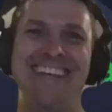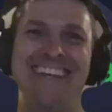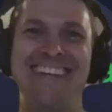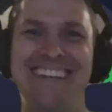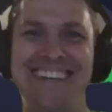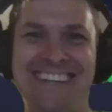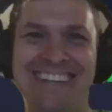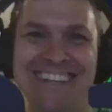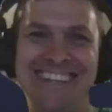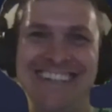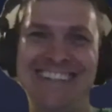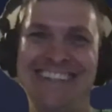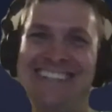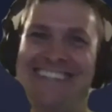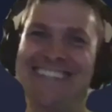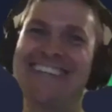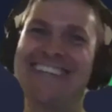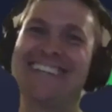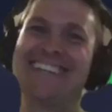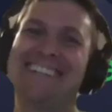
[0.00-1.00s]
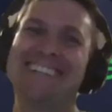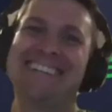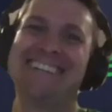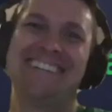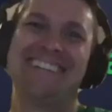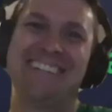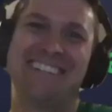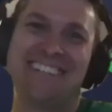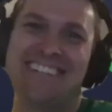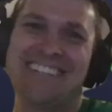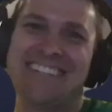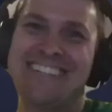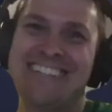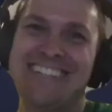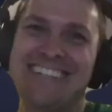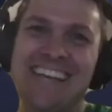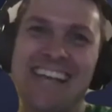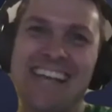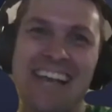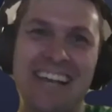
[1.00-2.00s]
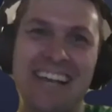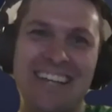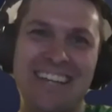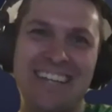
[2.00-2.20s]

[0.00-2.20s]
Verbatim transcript: Period. Okay as opposed to